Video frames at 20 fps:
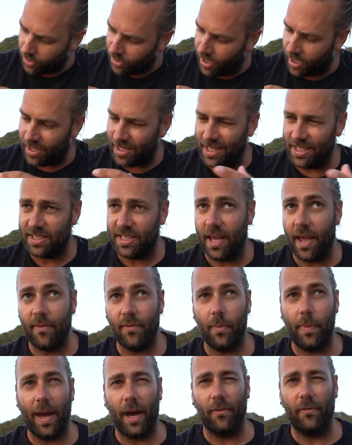Now it needs to have
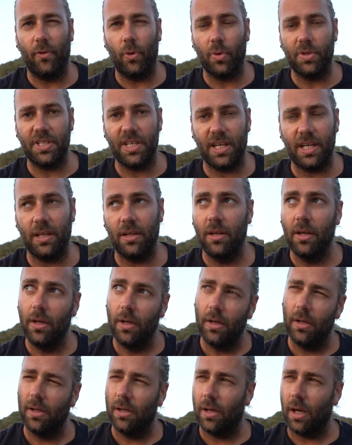about 14,
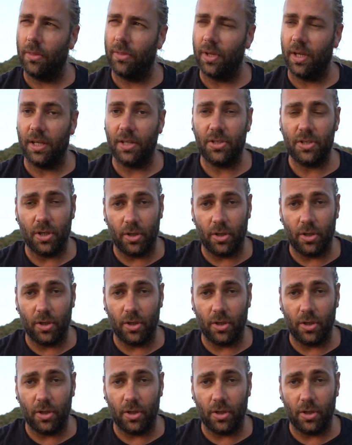I think,